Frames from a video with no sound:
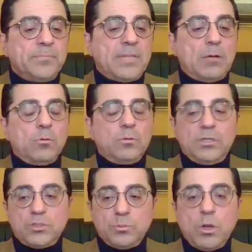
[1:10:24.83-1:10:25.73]
Now only
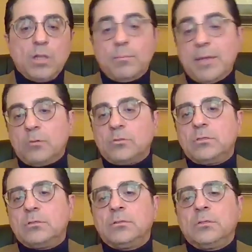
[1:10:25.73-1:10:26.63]
a small amount
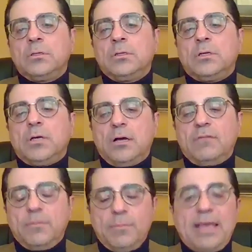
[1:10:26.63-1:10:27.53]

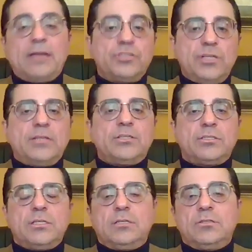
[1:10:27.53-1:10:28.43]
of the matter
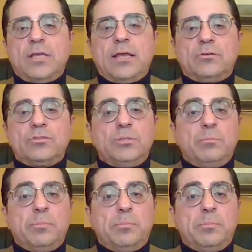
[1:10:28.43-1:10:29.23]
changes into energy,